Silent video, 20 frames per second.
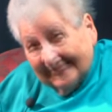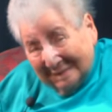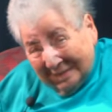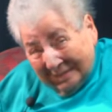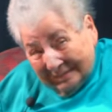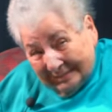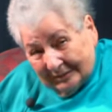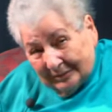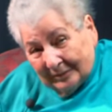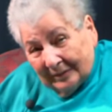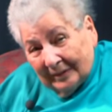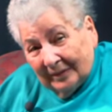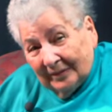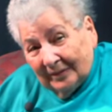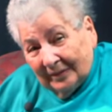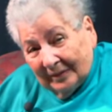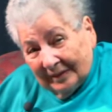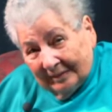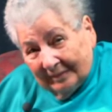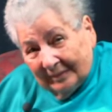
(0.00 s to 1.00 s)
That's where I
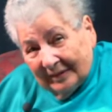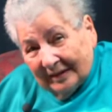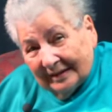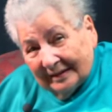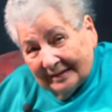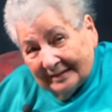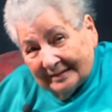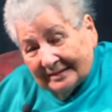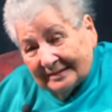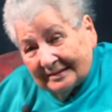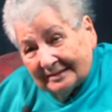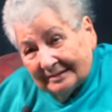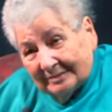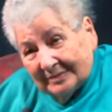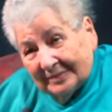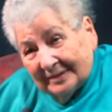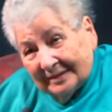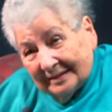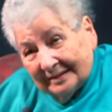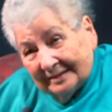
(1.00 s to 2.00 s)
wanted my kids to
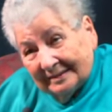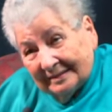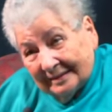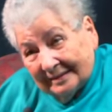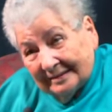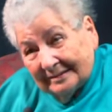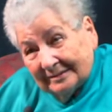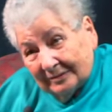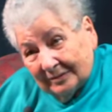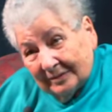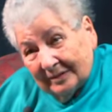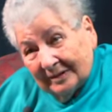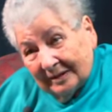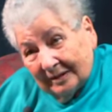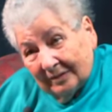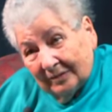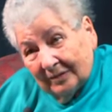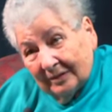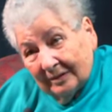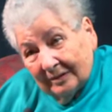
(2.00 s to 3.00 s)
be, and that's where
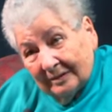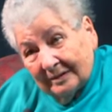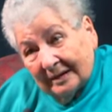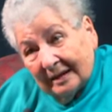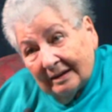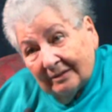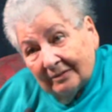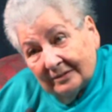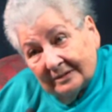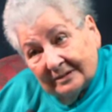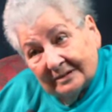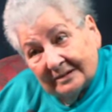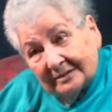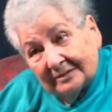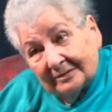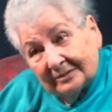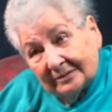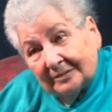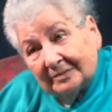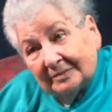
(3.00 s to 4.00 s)
they were. And I was
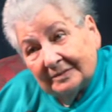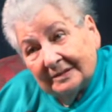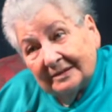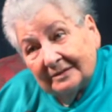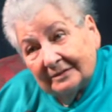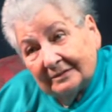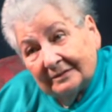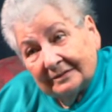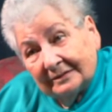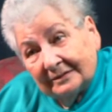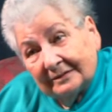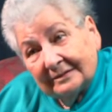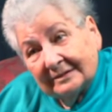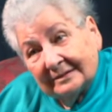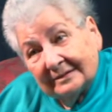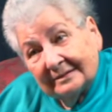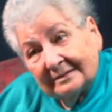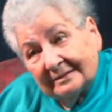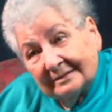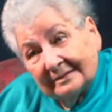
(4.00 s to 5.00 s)
the group leader for
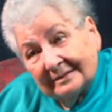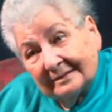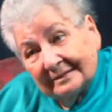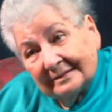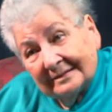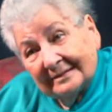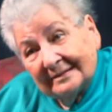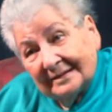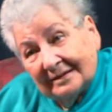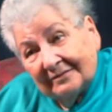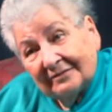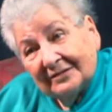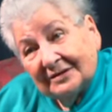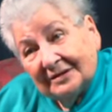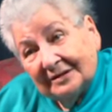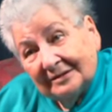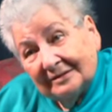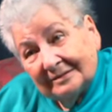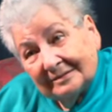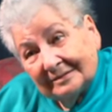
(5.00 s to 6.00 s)

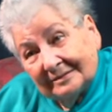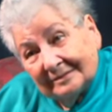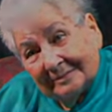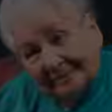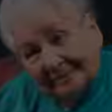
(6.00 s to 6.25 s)
7 years.